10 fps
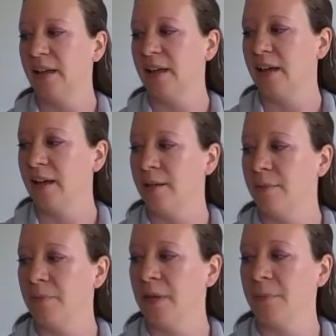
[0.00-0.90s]

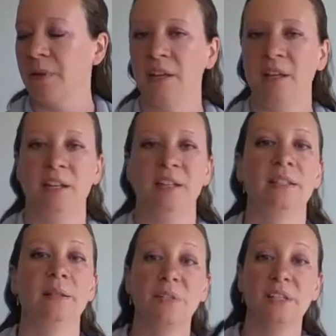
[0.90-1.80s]
maybe
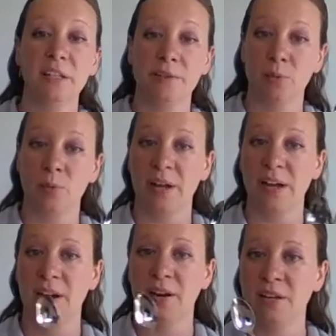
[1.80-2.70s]
some
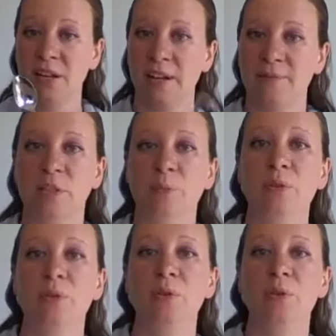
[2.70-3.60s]
silverware, a knife, a
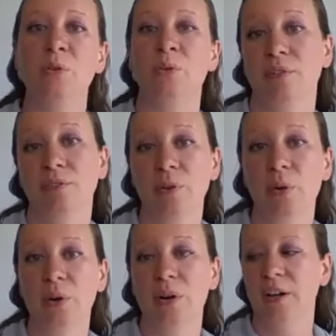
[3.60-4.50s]
spoon, or a
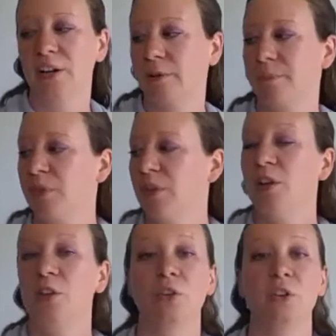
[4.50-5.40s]
fork.
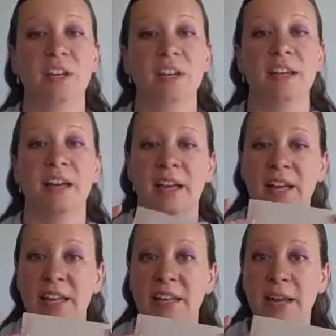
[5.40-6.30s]
Could get
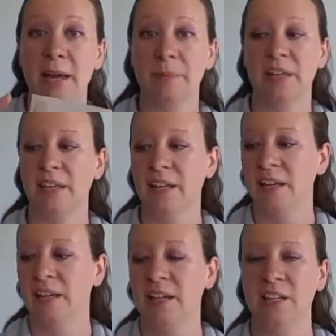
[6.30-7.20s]
a
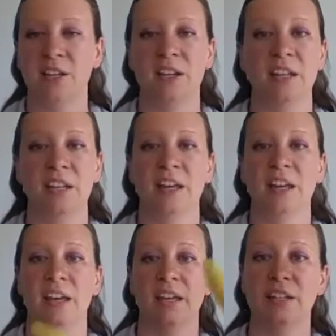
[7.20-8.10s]
napkin, can
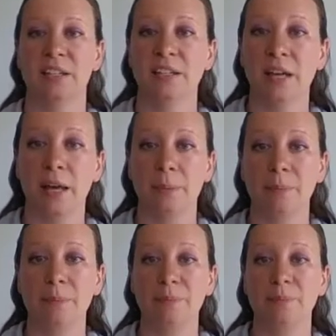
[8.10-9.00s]
get
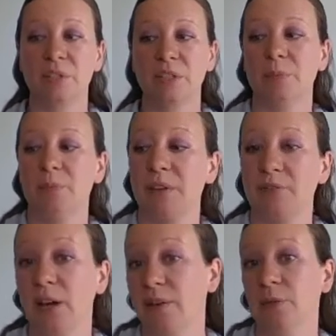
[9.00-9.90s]
if
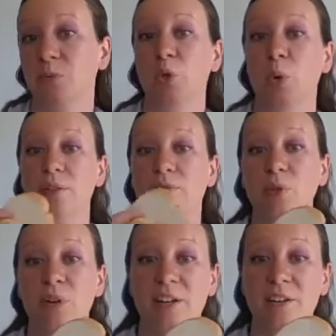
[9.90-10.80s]
you have some toy
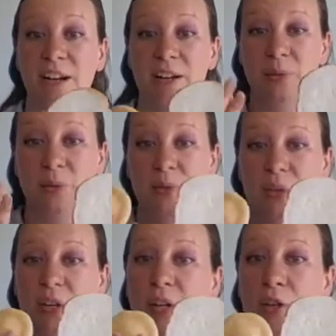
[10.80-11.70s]
food at your house,
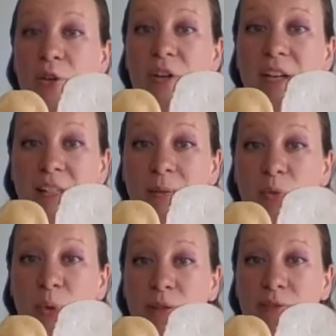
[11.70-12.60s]
you could get
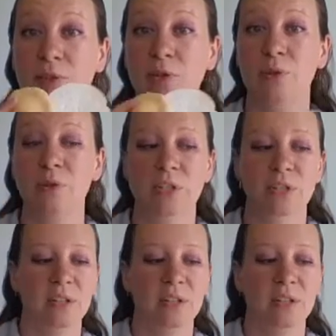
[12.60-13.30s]
some toy food.